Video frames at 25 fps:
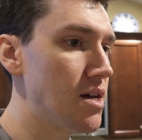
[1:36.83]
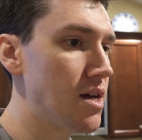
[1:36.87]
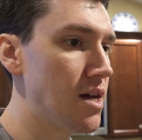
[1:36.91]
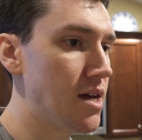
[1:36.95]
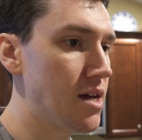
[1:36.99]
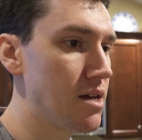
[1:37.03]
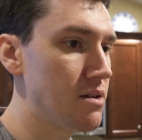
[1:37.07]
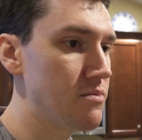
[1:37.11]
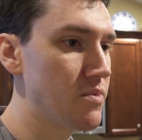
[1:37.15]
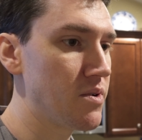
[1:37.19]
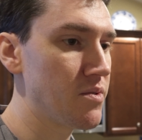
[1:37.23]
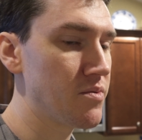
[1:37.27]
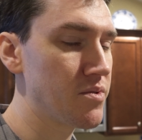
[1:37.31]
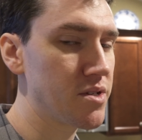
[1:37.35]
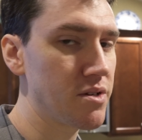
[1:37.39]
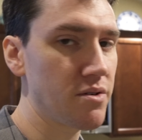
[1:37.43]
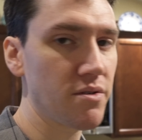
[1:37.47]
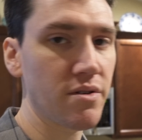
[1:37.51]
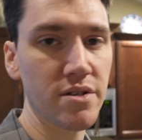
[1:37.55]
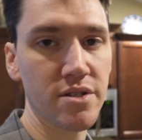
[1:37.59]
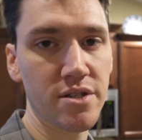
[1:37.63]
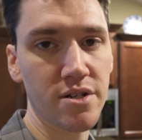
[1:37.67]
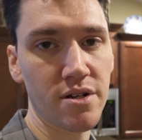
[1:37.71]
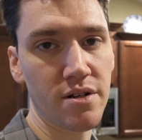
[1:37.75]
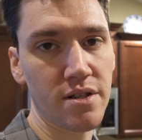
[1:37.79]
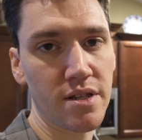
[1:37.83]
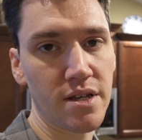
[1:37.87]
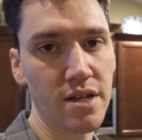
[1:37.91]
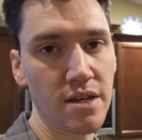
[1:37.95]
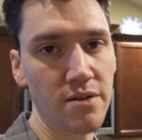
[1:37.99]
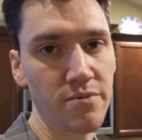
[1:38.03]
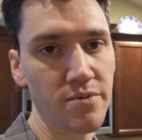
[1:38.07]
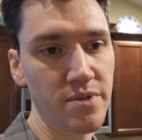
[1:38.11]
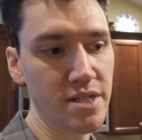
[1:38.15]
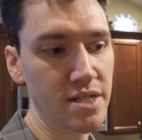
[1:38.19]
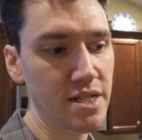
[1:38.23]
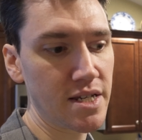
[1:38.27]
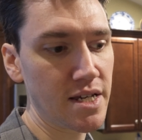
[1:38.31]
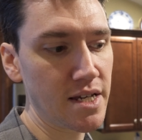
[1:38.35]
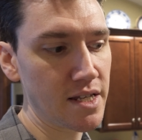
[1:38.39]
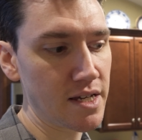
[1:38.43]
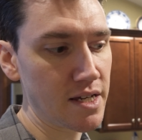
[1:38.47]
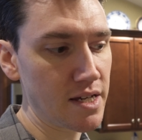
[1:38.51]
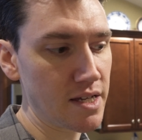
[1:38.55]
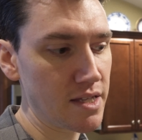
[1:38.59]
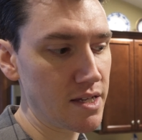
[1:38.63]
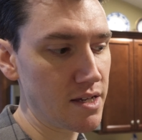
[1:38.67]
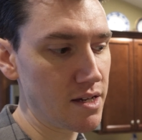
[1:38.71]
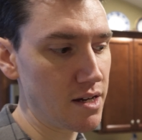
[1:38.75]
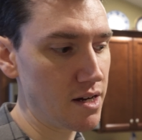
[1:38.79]
and we were so concerned that he wasn't
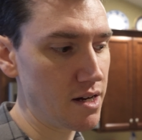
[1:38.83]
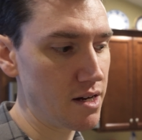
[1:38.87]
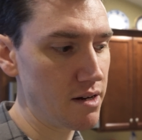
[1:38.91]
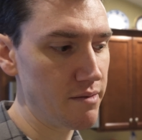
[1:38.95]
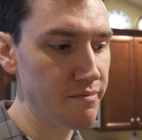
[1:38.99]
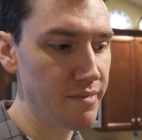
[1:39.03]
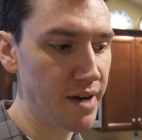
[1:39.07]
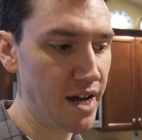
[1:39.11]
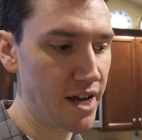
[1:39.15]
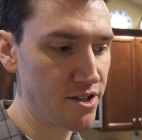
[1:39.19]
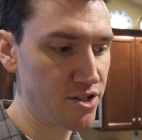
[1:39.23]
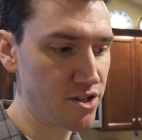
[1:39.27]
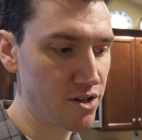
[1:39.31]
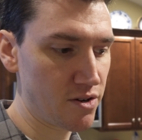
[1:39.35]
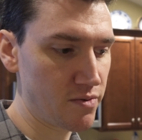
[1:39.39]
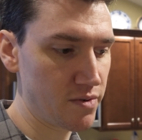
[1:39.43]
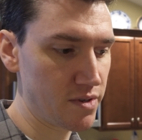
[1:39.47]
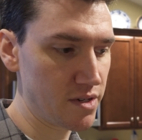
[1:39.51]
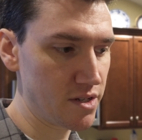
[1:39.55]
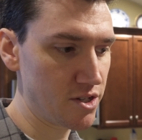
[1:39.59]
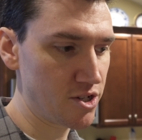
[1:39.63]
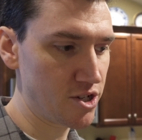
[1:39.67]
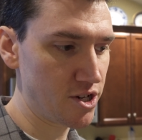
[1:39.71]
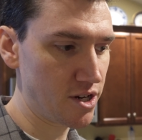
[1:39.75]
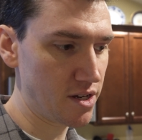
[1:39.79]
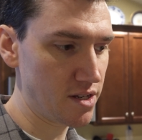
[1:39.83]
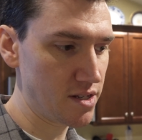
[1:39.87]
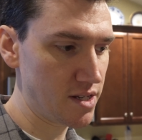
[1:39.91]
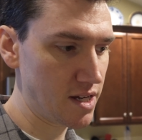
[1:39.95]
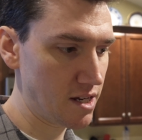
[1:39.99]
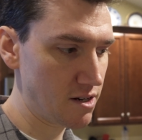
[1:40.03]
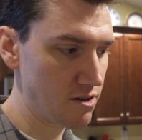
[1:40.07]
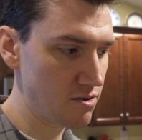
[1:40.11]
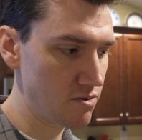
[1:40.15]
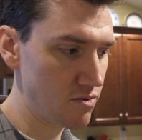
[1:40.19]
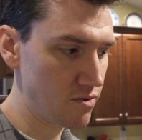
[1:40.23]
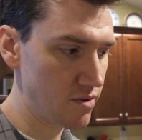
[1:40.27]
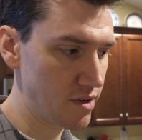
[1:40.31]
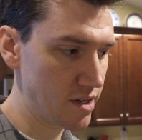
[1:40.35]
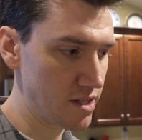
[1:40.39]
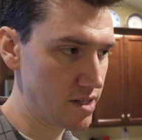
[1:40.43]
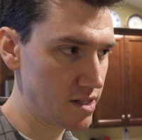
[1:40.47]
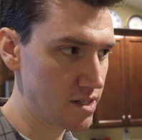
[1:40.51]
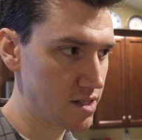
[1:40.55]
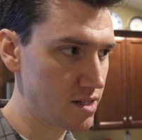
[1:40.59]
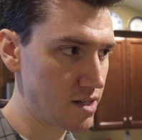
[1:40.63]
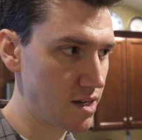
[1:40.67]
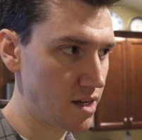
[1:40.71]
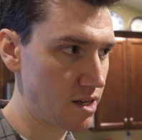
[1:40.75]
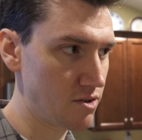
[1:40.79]
eating, um, Mal took one of the chicken
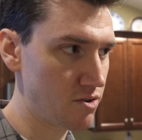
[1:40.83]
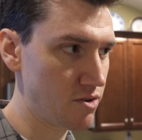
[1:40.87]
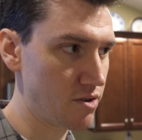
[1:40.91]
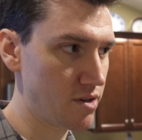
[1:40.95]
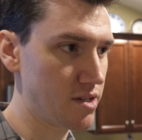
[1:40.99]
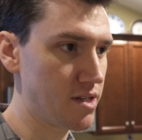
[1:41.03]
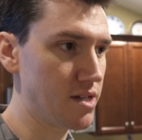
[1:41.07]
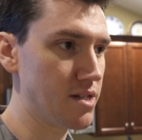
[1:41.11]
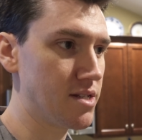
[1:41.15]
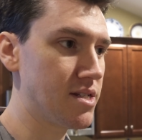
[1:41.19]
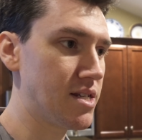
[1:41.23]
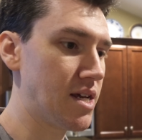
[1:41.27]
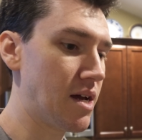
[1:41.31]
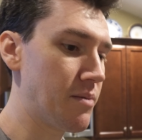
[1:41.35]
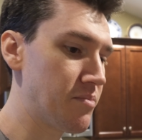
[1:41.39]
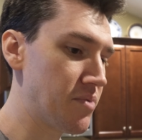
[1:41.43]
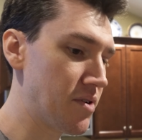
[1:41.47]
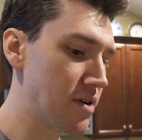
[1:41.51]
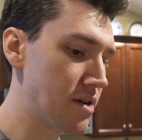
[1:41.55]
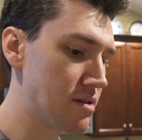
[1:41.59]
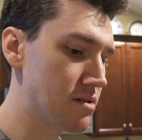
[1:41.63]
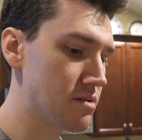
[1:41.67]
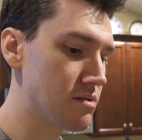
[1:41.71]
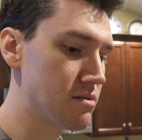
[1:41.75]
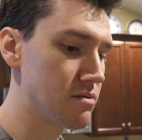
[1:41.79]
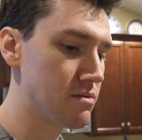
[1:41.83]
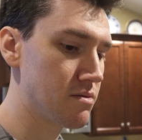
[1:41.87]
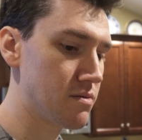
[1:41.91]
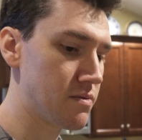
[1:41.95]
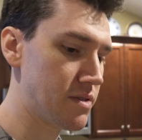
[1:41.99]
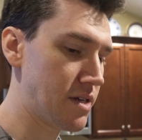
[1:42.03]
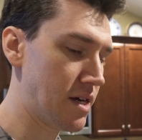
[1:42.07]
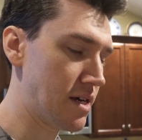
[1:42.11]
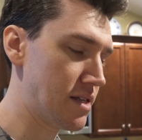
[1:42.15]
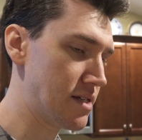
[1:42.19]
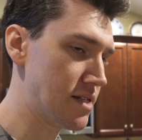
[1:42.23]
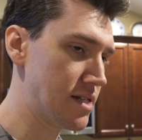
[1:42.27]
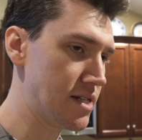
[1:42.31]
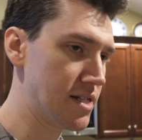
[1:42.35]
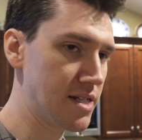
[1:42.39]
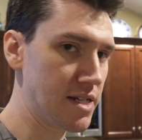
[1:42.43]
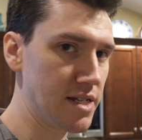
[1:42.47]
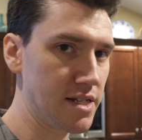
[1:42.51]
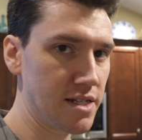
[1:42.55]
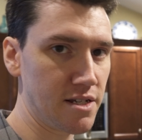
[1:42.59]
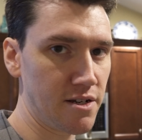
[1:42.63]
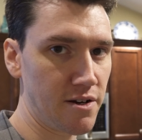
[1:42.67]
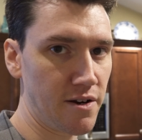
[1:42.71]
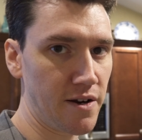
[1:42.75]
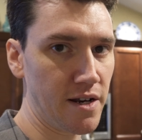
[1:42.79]
tenderloins and cooked it separate without any
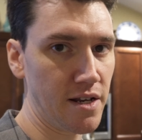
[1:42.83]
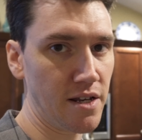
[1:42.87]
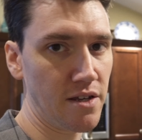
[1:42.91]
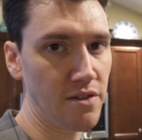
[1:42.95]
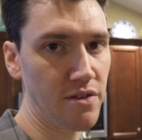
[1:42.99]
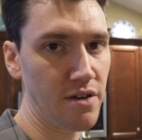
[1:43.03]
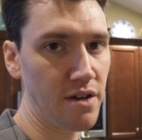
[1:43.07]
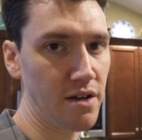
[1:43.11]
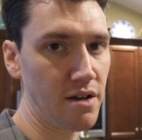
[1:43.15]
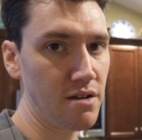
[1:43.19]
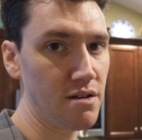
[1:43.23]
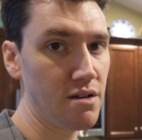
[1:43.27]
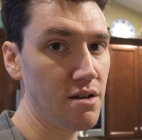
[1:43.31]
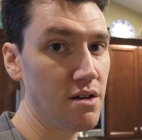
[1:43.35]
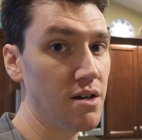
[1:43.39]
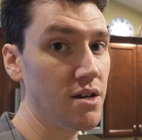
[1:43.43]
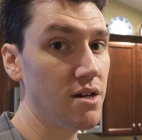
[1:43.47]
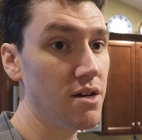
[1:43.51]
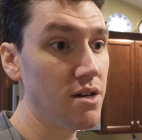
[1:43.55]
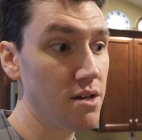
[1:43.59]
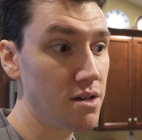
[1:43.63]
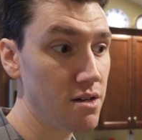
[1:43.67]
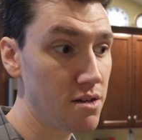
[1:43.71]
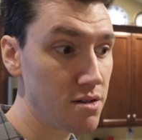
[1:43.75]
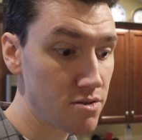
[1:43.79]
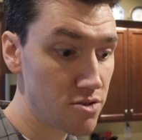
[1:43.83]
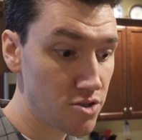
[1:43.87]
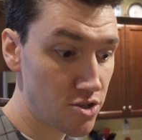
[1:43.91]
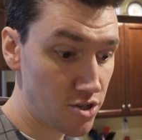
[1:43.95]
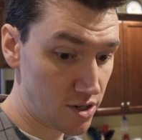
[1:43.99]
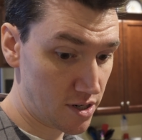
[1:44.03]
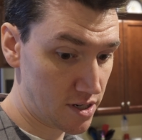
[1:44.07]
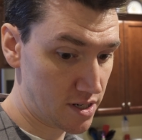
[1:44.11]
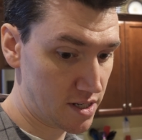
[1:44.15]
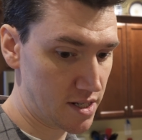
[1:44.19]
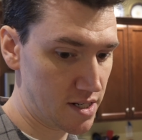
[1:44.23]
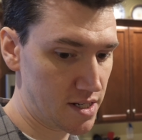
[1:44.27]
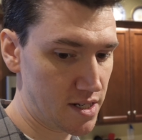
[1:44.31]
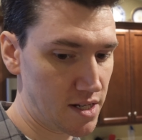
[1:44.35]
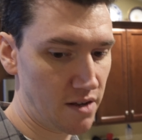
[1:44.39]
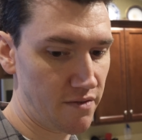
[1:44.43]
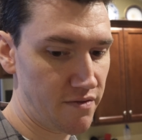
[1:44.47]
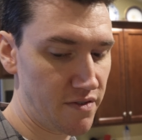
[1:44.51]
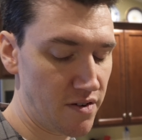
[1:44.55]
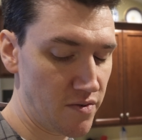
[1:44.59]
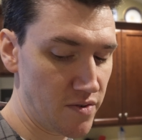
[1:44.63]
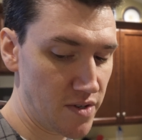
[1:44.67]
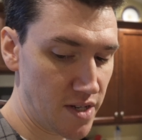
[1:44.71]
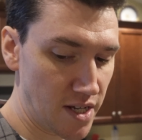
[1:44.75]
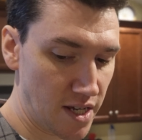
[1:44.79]
seasoning or anything, just to see
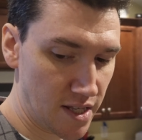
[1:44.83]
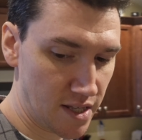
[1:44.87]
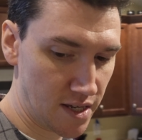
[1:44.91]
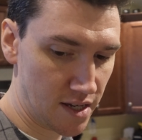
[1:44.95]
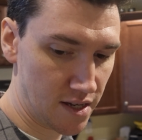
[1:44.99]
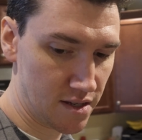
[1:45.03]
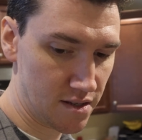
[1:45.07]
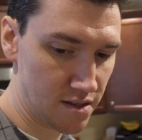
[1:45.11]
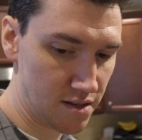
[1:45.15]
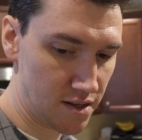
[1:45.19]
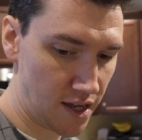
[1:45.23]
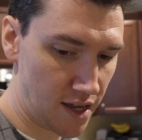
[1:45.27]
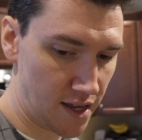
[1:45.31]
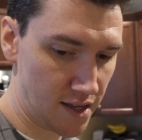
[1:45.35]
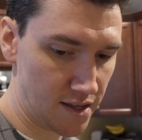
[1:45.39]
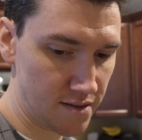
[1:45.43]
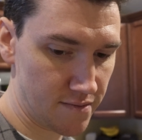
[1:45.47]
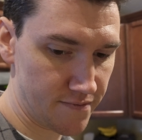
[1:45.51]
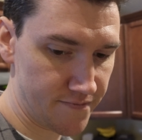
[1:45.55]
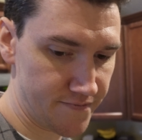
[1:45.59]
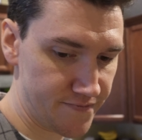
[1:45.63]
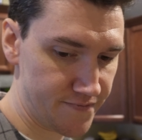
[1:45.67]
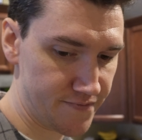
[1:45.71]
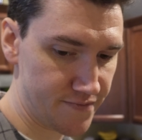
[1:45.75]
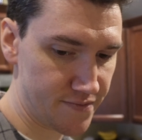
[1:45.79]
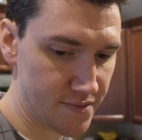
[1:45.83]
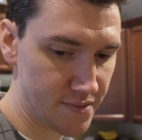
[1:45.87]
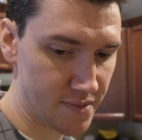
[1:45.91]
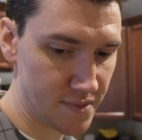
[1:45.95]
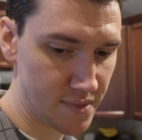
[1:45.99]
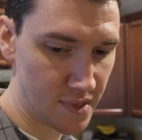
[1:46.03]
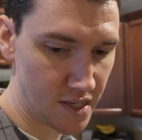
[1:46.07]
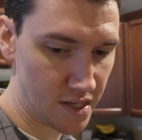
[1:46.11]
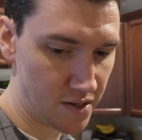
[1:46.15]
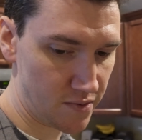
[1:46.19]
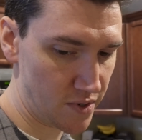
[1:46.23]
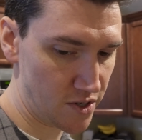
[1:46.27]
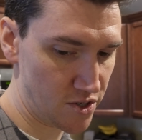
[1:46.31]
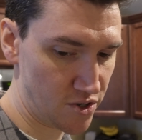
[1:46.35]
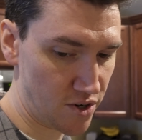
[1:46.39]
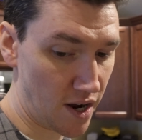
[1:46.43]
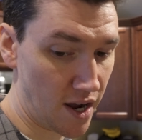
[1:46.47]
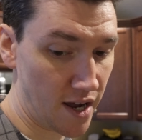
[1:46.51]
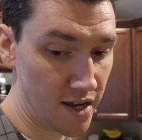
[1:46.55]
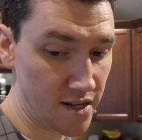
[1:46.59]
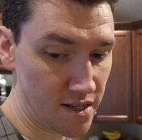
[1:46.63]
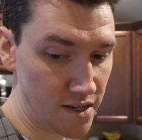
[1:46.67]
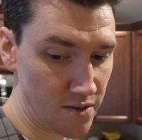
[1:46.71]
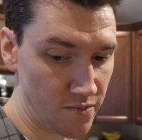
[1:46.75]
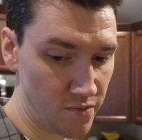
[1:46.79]
if he would eat it, and we
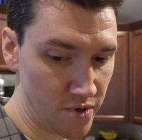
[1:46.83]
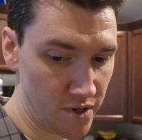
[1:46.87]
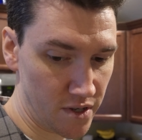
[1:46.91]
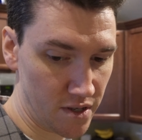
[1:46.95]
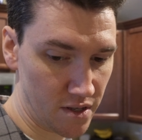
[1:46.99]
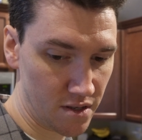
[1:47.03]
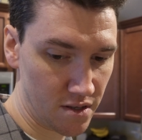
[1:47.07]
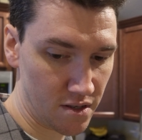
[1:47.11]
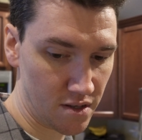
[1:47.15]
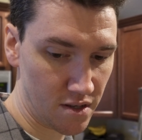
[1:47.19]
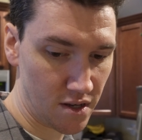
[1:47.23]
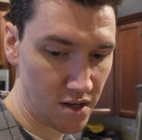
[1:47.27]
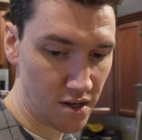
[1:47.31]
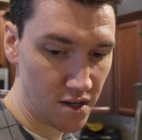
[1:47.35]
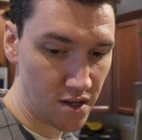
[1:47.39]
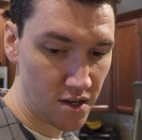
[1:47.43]
tried and he wouldn't.